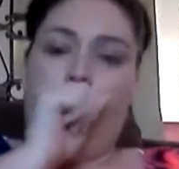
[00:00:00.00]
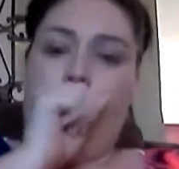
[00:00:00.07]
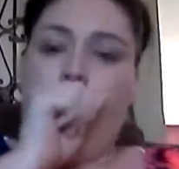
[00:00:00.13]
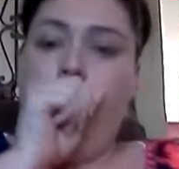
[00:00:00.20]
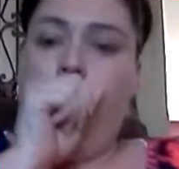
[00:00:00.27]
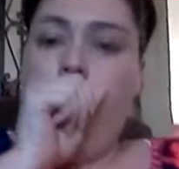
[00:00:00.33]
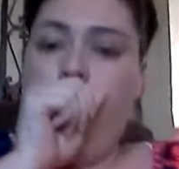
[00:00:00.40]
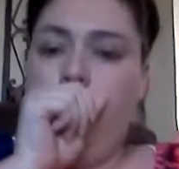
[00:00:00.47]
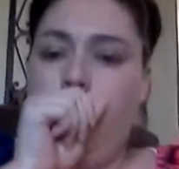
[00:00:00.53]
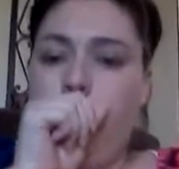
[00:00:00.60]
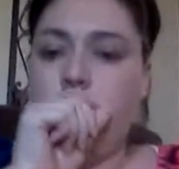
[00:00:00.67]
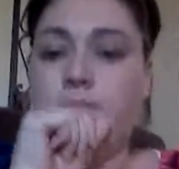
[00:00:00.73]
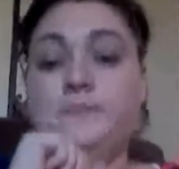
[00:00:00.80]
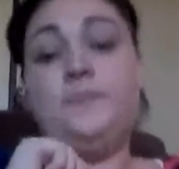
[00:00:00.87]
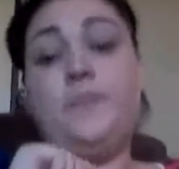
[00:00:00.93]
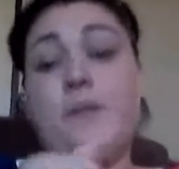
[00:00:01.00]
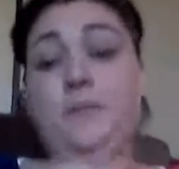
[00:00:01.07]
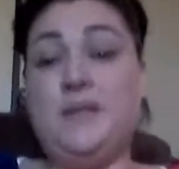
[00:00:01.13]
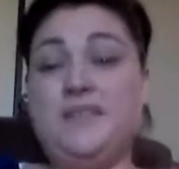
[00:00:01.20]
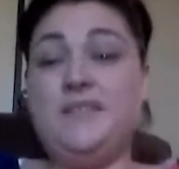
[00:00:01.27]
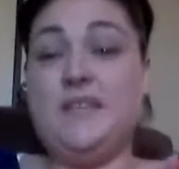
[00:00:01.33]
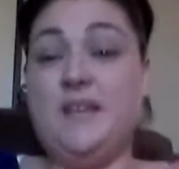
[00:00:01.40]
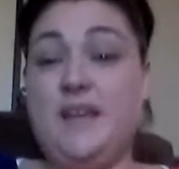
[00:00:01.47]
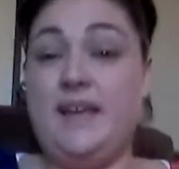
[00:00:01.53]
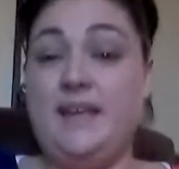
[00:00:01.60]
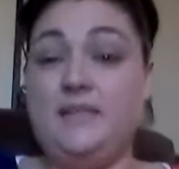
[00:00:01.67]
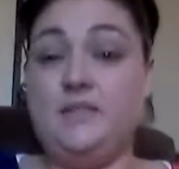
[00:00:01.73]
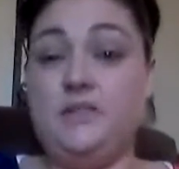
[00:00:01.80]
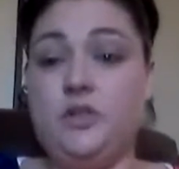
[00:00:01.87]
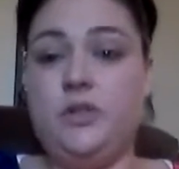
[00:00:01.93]
I'm going to send
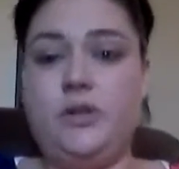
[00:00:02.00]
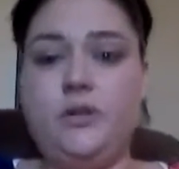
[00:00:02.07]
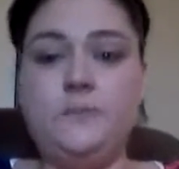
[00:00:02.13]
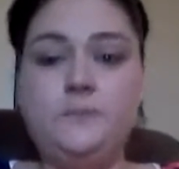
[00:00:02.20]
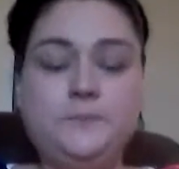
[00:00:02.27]
Aiden to look.